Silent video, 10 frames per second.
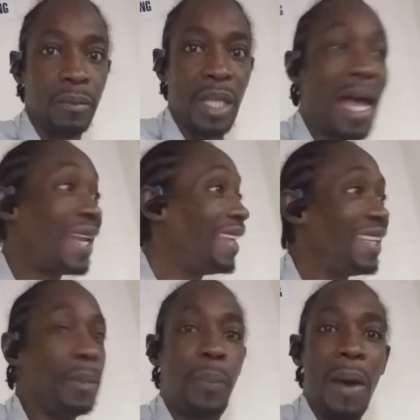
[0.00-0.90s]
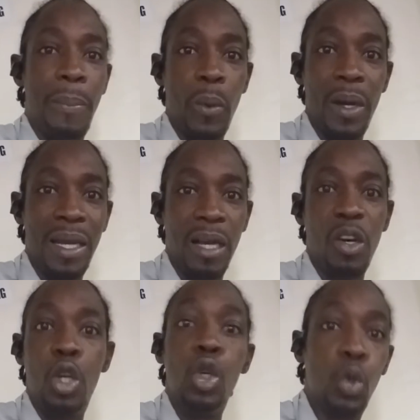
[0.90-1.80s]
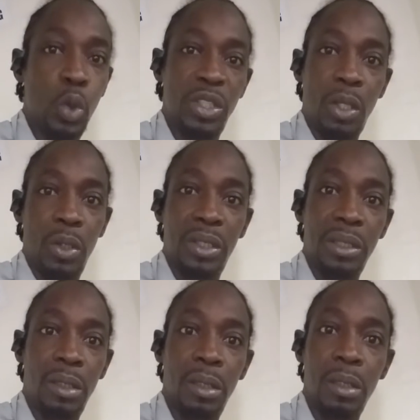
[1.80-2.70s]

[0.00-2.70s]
All the hip-hop world are going to lose out, you know.